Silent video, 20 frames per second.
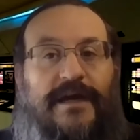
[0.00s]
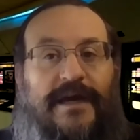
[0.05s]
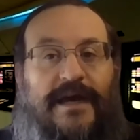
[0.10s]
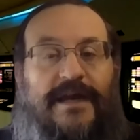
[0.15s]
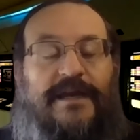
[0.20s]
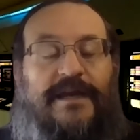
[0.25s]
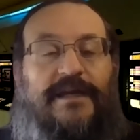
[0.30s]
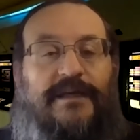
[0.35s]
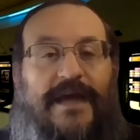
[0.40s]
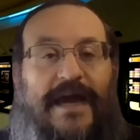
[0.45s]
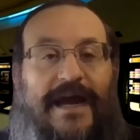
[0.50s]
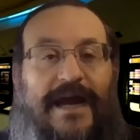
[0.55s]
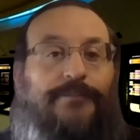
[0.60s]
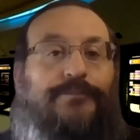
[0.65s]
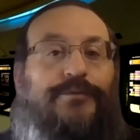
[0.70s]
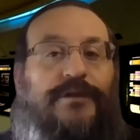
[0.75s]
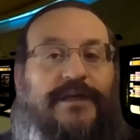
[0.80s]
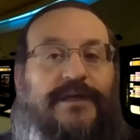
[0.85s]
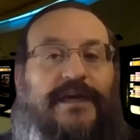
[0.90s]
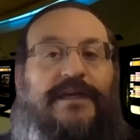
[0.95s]
any
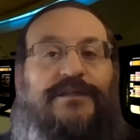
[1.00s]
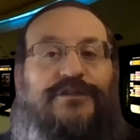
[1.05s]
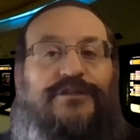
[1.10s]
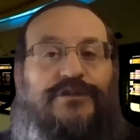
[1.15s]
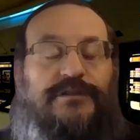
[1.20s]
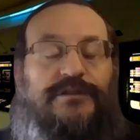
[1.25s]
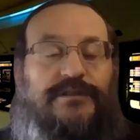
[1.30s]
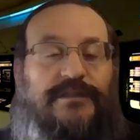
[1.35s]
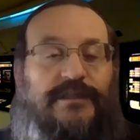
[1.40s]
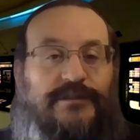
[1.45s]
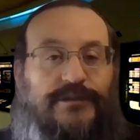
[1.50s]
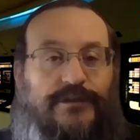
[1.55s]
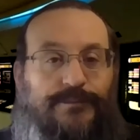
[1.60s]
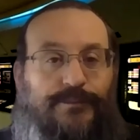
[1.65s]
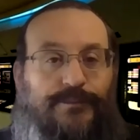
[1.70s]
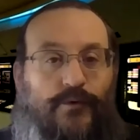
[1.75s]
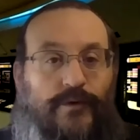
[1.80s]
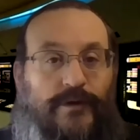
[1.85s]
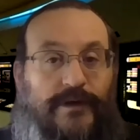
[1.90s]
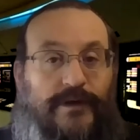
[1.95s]
applications that
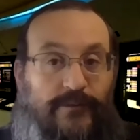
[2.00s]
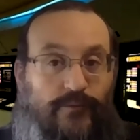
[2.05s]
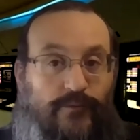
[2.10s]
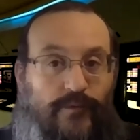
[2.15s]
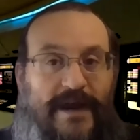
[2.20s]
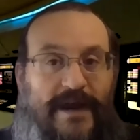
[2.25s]
support or